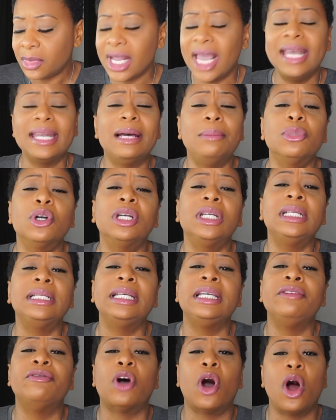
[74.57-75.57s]
And I'm going to
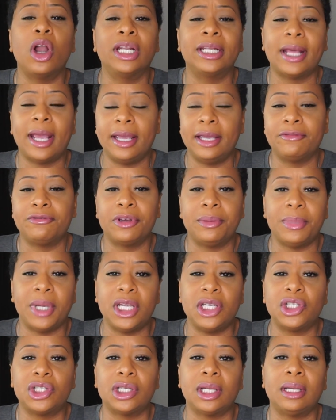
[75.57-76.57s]
leave all of that
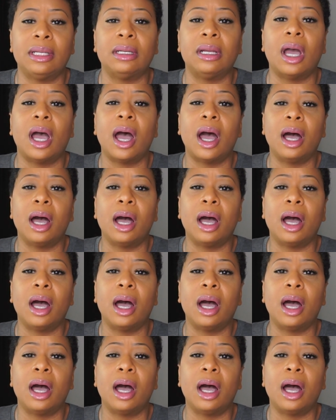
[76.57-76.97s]
information